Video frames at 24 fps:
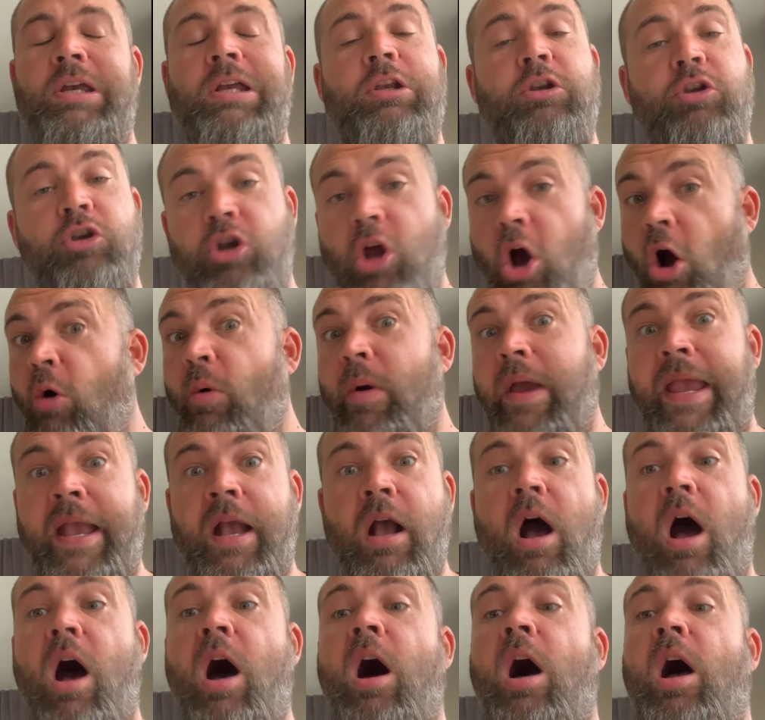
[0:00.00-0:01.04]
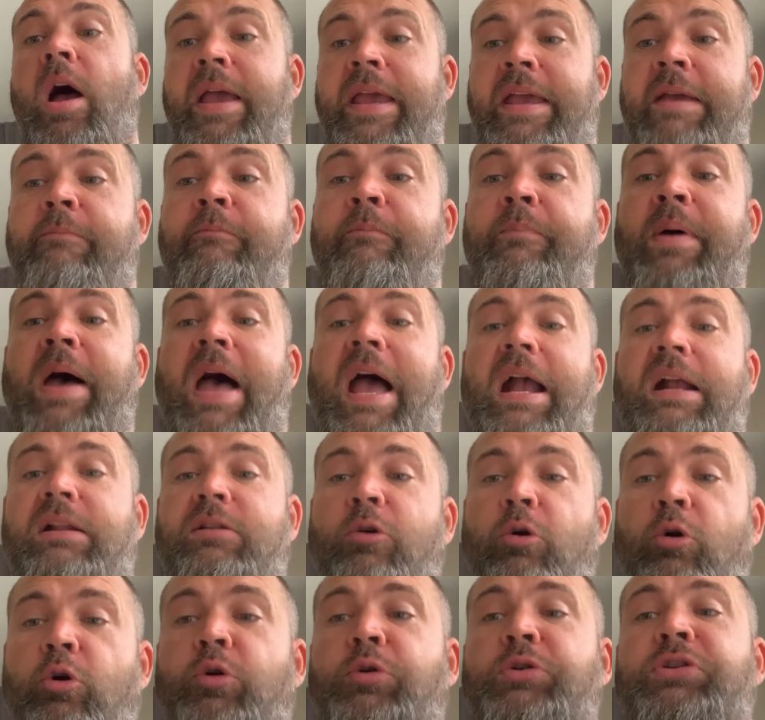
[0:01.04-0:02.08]
Knowing our impact
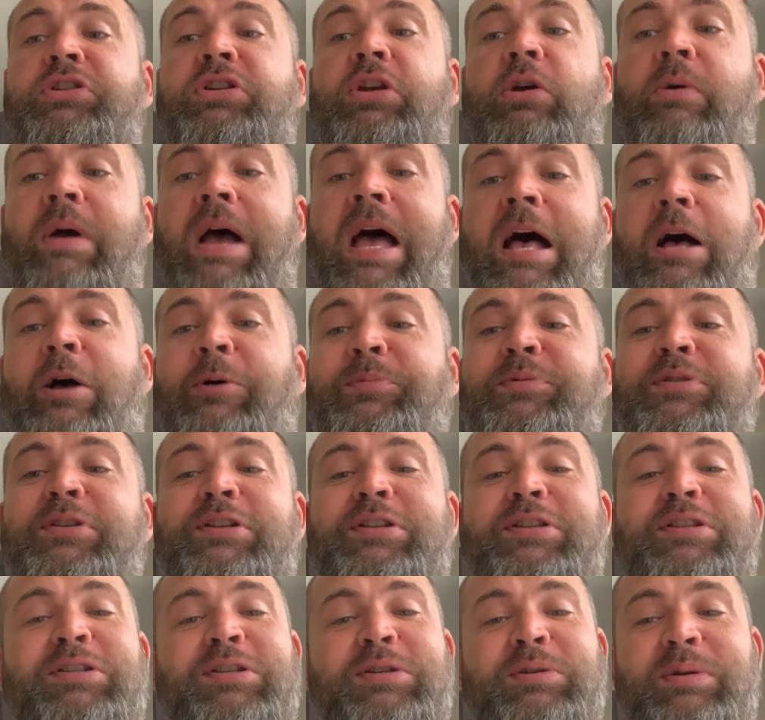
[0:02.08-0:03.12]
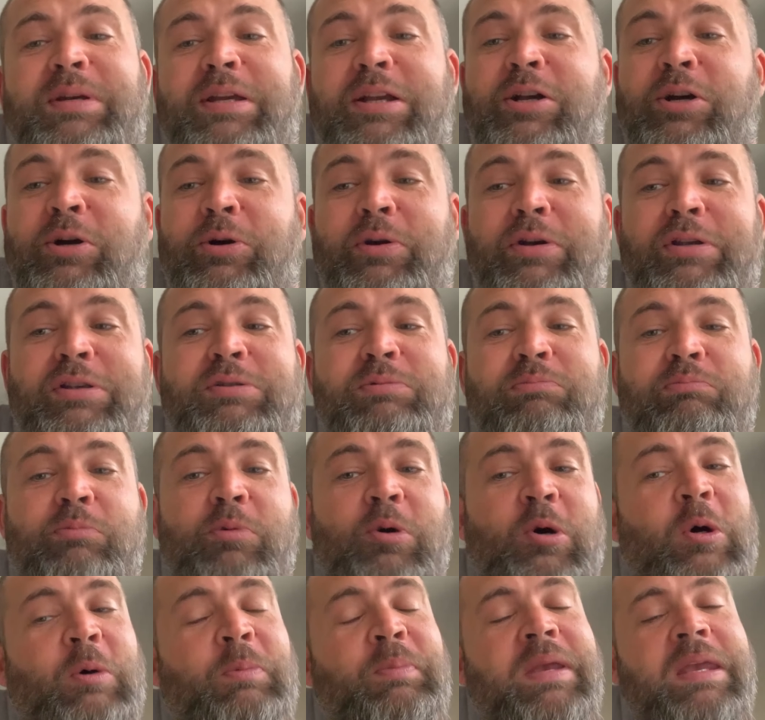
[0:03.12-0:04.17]
also helps us to encourage
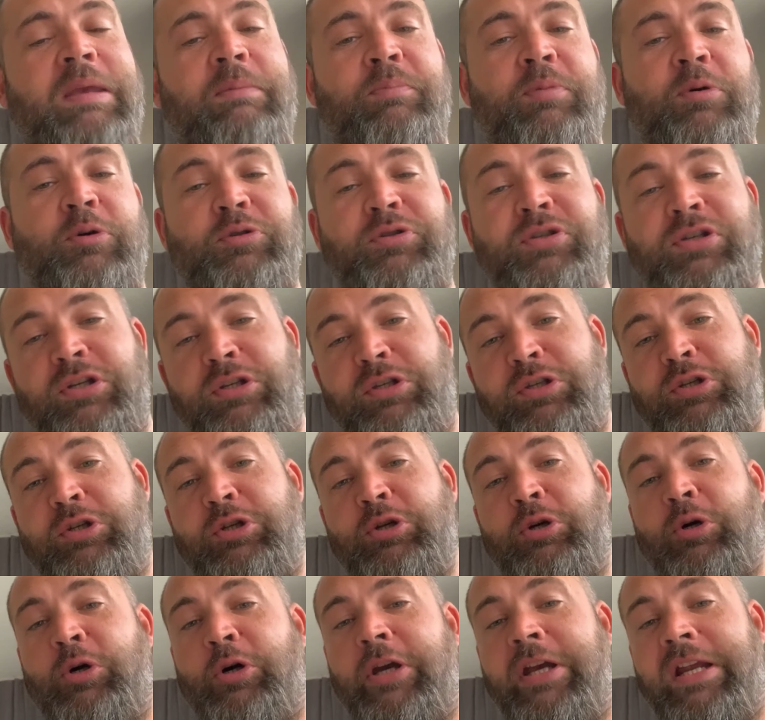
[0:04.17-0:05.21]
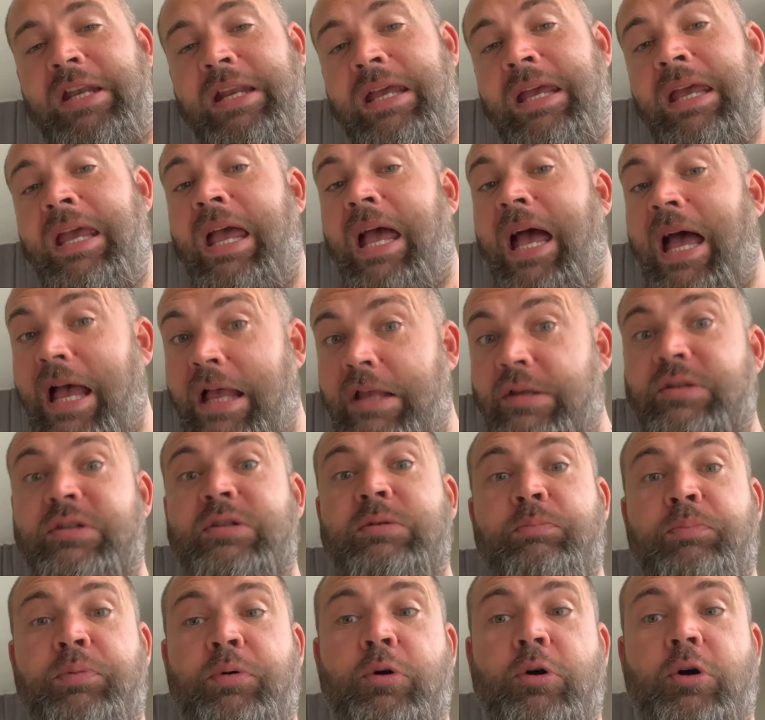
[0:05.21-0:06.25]
more people to join and
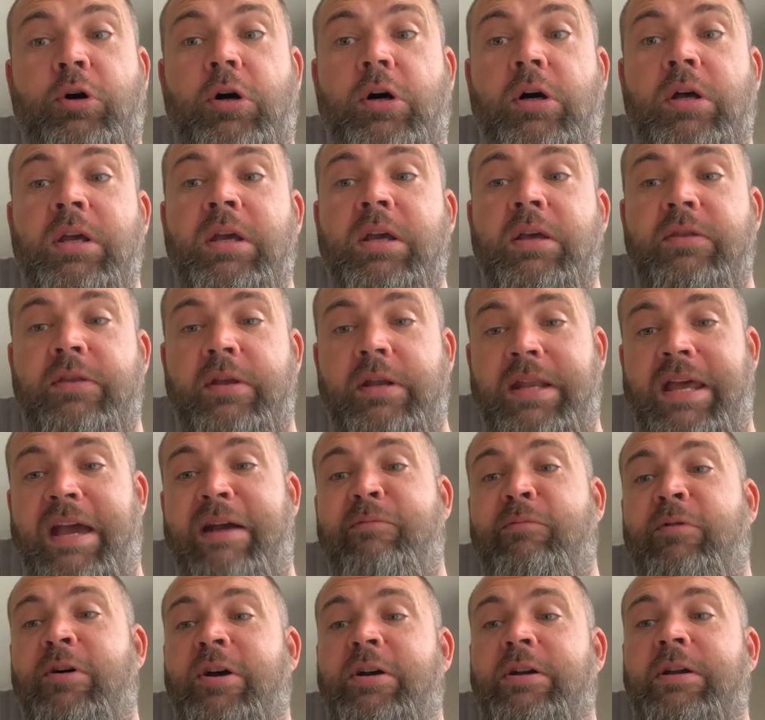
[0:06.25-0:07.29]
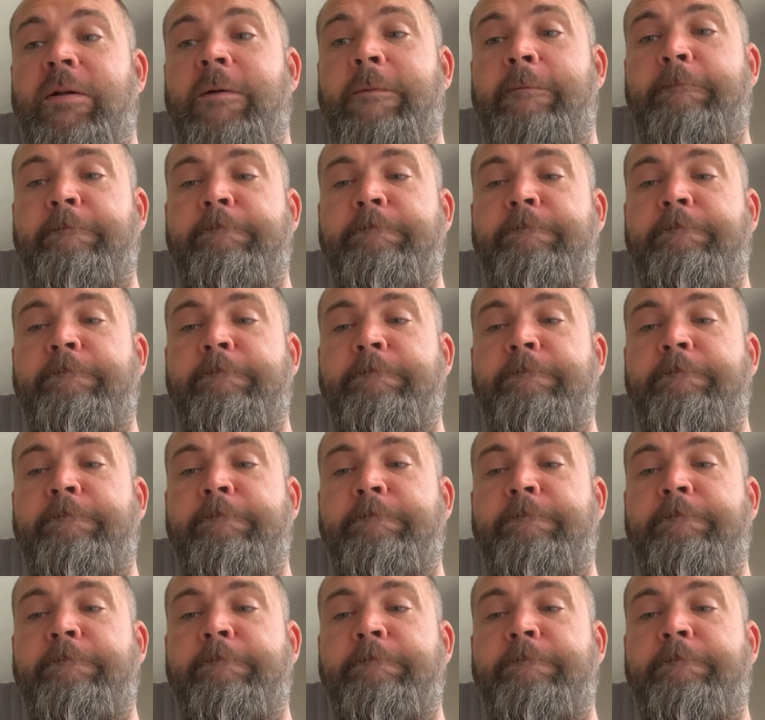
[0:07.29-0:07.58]
support the network.